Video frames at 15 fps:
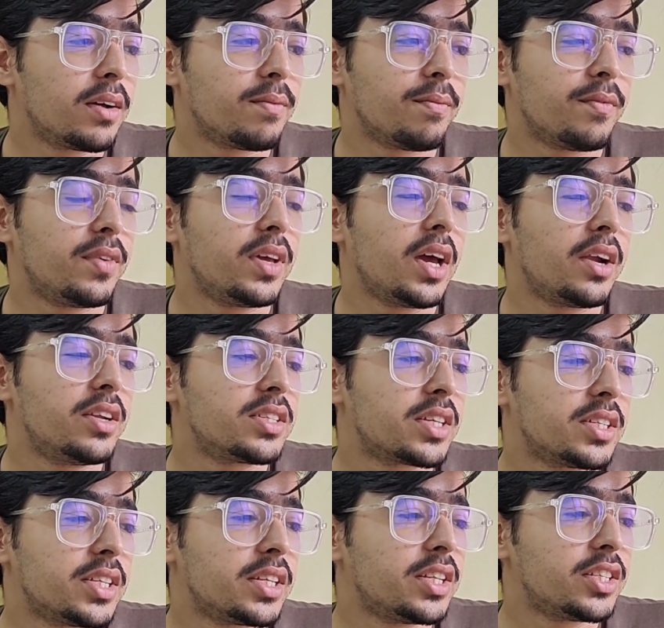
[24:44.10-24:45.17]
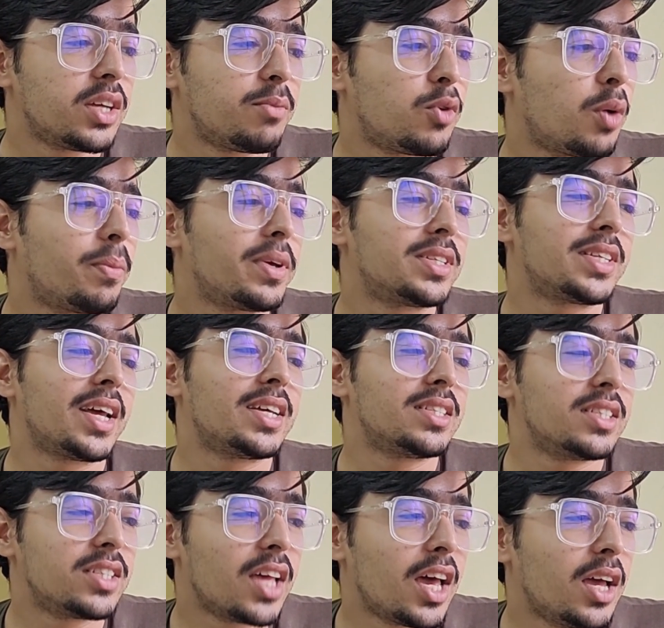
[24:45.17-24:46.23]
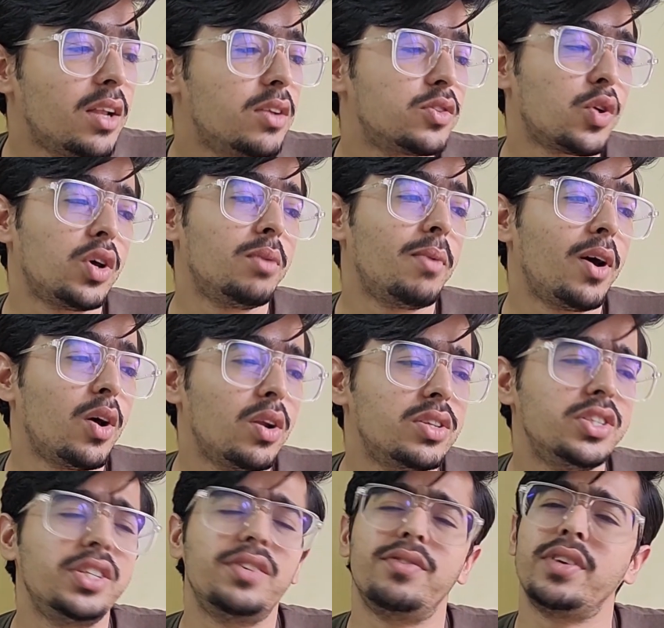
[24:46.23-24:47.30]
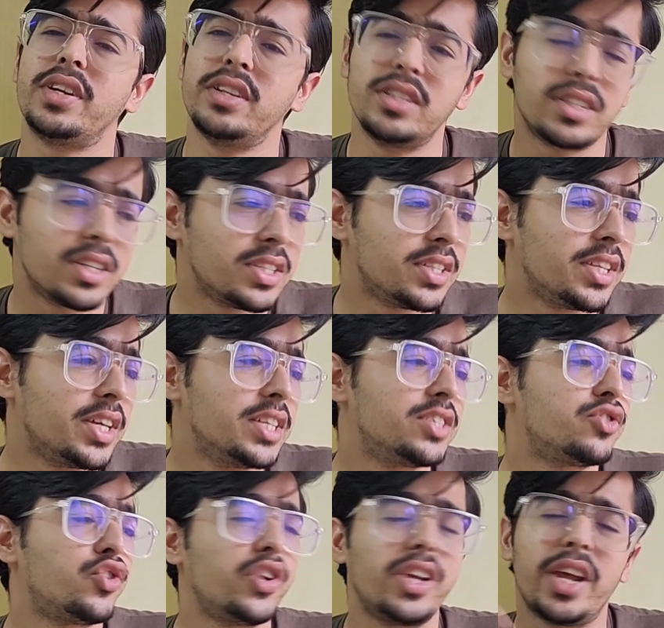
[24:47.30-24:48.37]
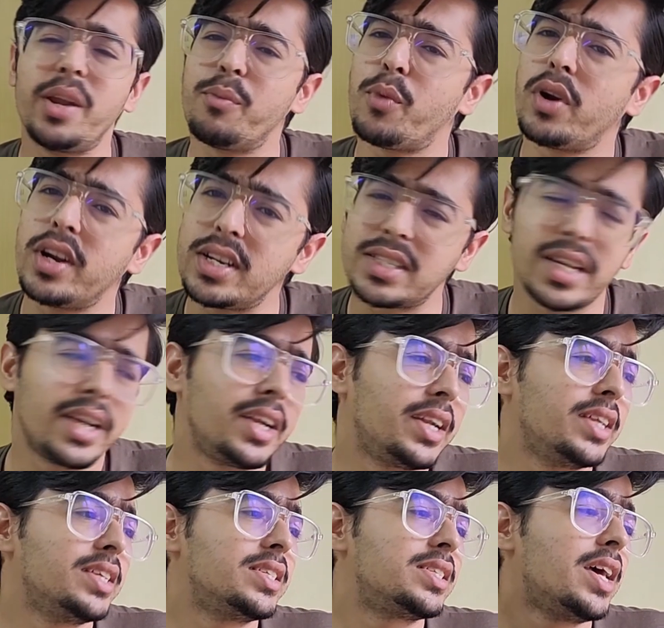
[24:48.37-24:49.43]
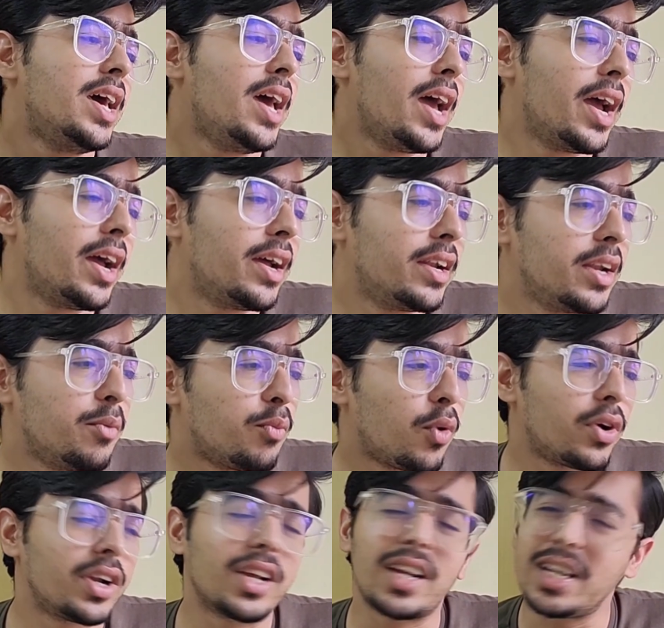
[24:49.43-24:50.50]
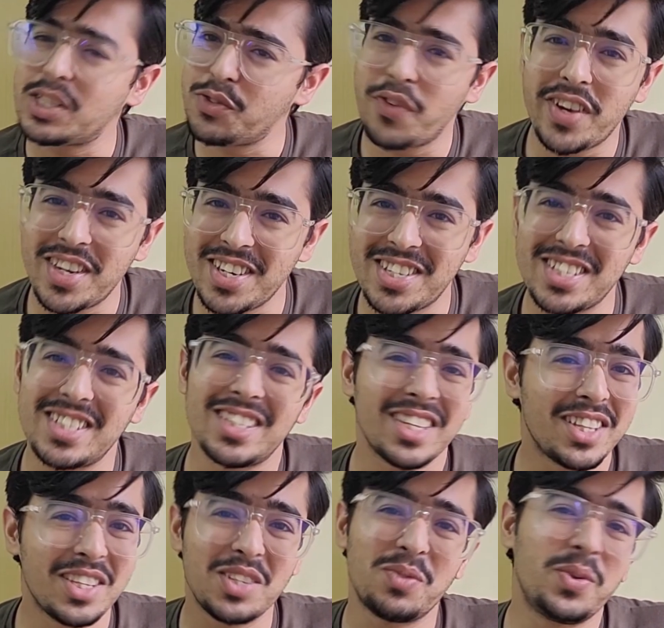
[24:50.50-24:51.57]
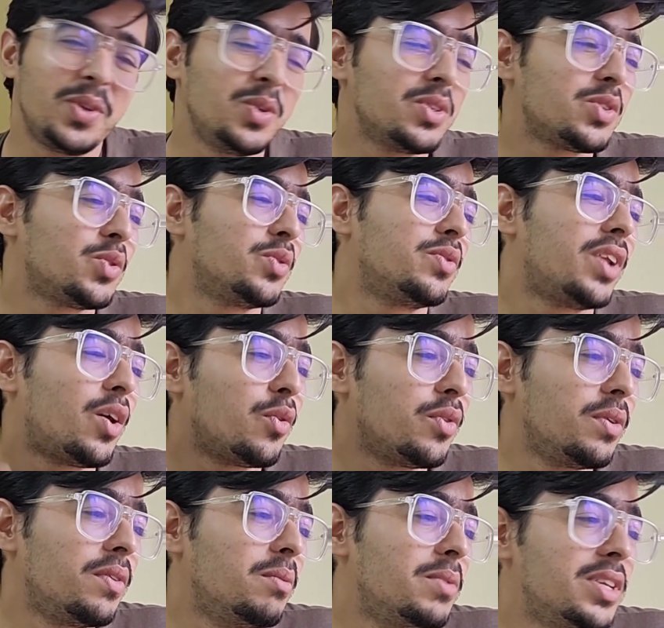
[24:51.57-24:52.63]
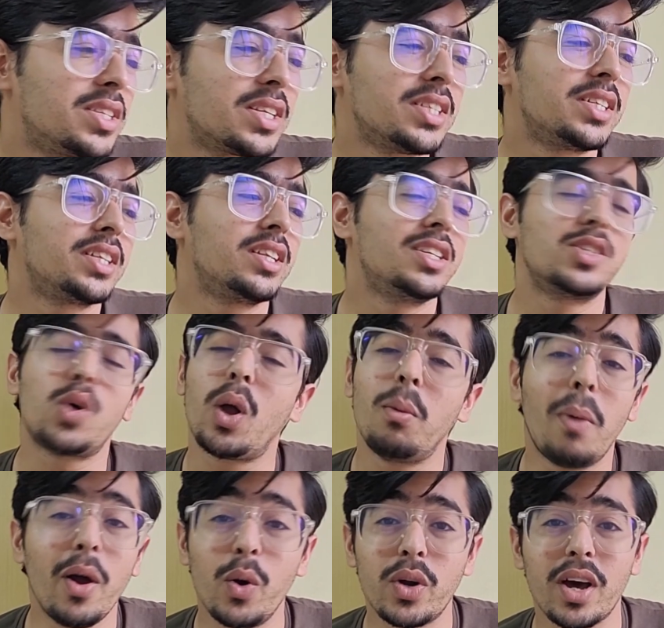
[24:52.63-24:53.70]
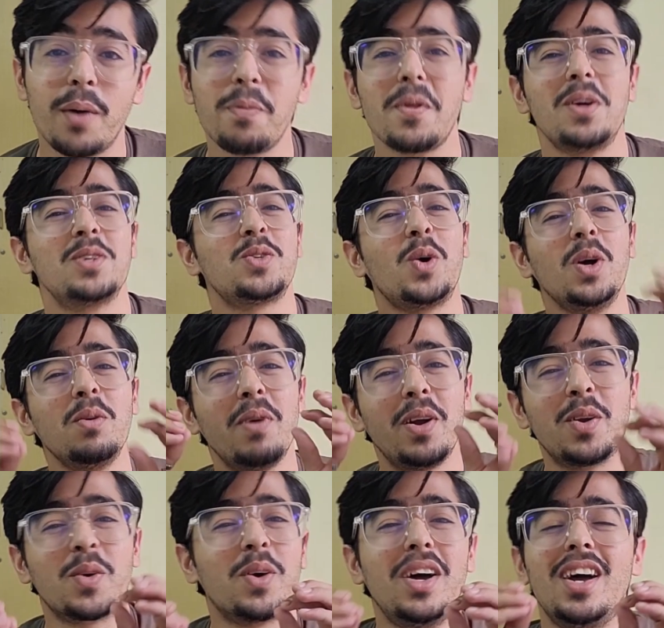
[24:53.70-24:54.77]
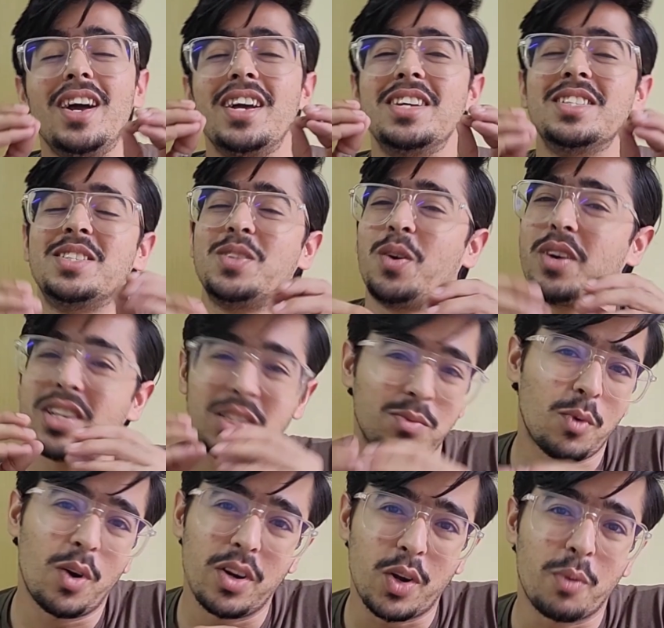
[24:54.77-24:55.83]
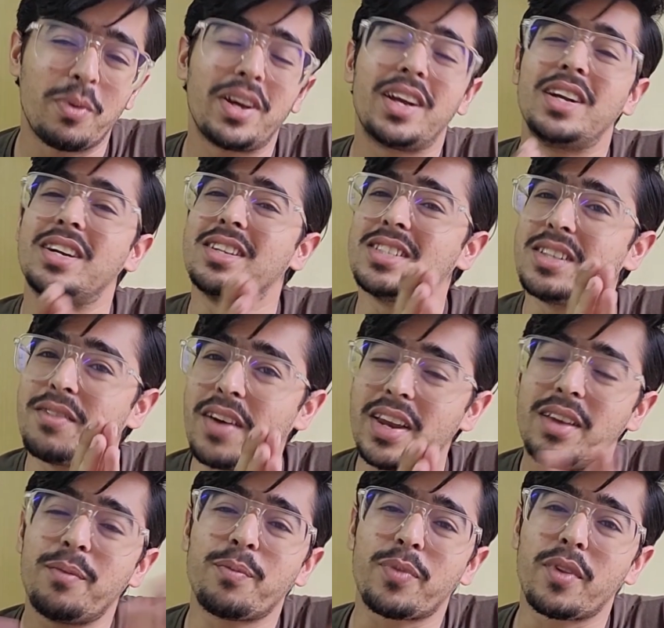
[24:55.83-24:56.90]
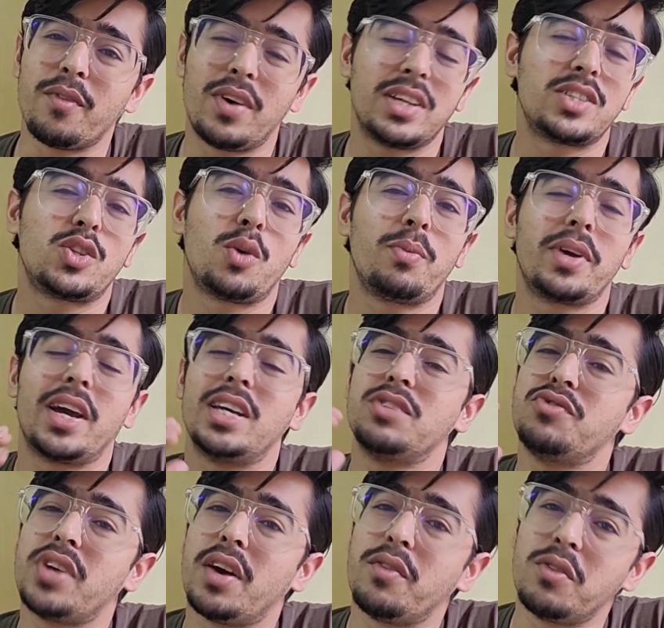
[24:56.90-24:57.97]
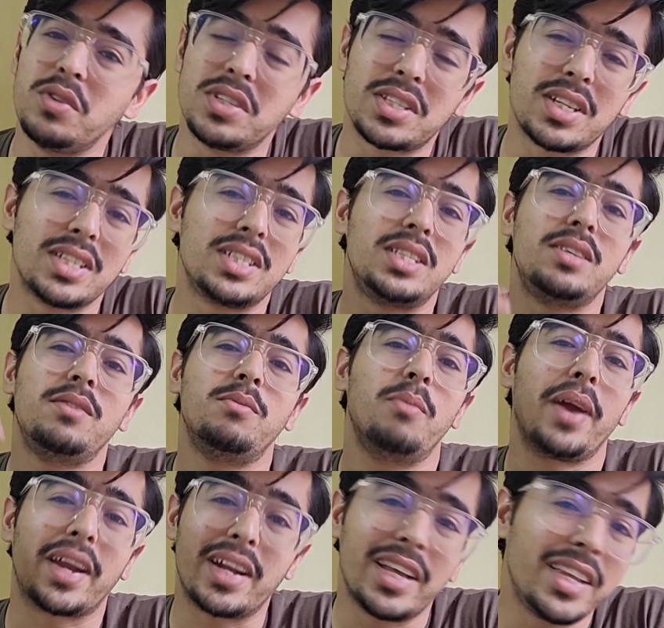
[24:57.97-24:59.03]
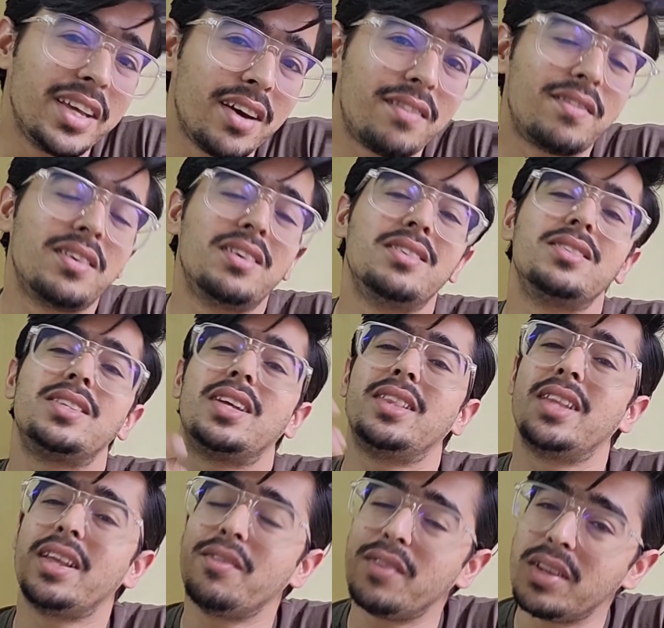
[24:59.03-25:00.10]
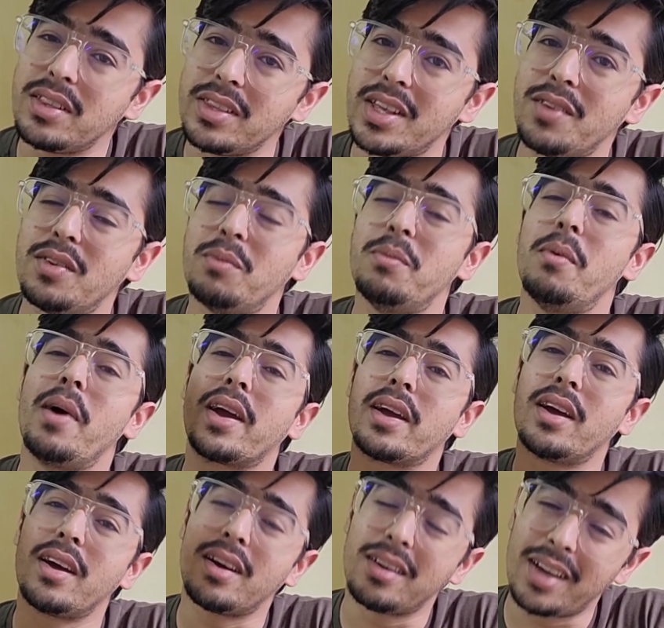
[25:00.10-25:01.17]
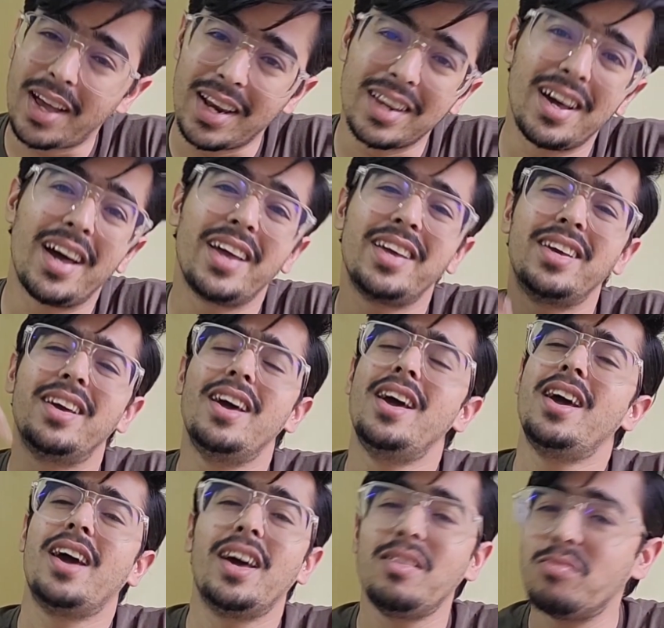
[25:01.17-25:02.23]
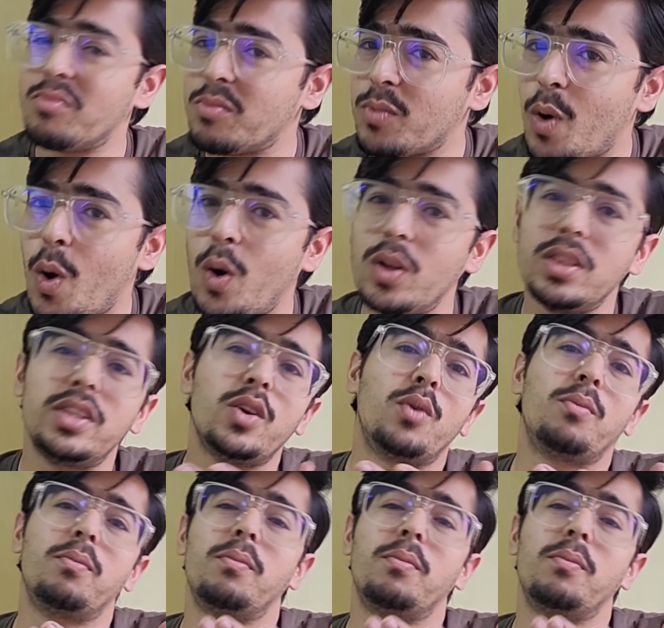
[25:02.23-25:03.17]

we are discussing the subtopics as the soil biology. We discuss the history and important scientists and important classifications in this video. So now we will be discussing the soil biota. Soil biota is not a small topic, it is a very vast topic, as we have to discuss the bacteria first, and then there will be algae and all the